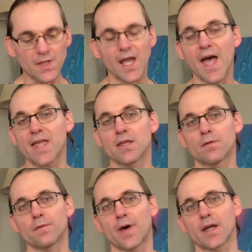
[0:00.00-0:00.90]
added
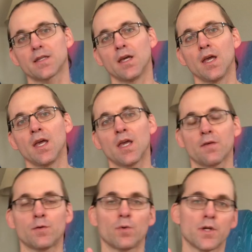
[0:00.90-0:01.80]
effect.
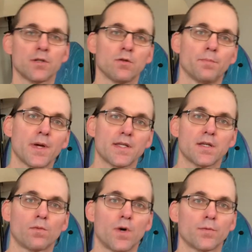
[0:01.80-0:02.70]
If you want to do the
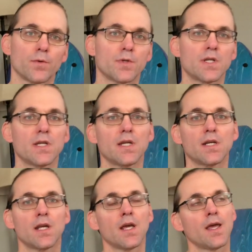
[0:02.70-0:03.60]
basic one routine
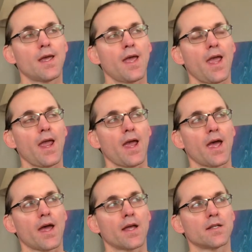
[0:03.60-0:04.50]

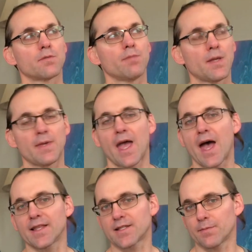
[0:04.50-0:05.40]
and maybe
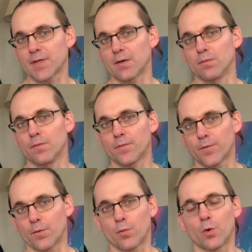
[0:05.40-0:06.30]
add something
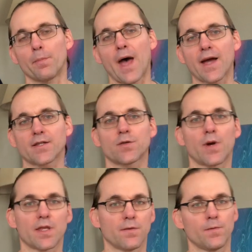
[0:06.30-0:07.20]
for more back
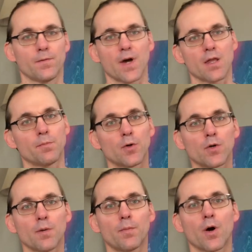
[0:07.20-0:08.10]
strength, if you've got a
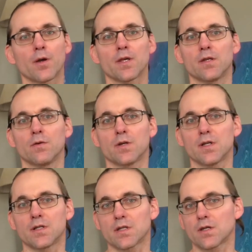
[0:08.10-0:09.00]
pull-up bar that you can
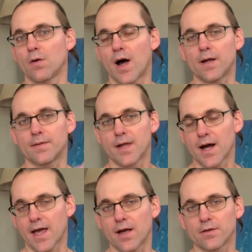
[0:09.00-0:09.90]
just go out and
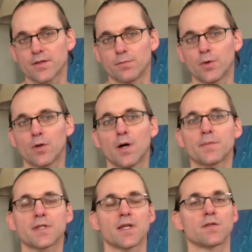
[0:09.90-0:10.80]
knock out some
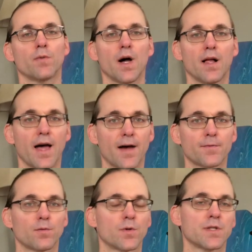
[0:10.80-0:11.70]
pull-ups as well
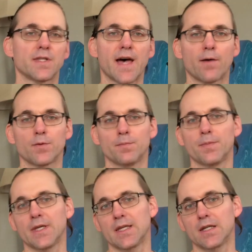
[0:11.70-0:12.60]
afterwards, that would
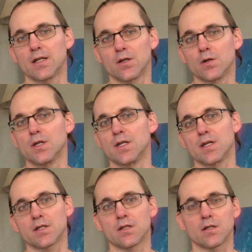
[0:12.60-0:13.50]
be a good
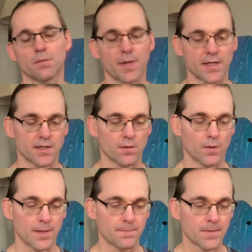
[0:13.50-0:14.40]
addition to the basic one.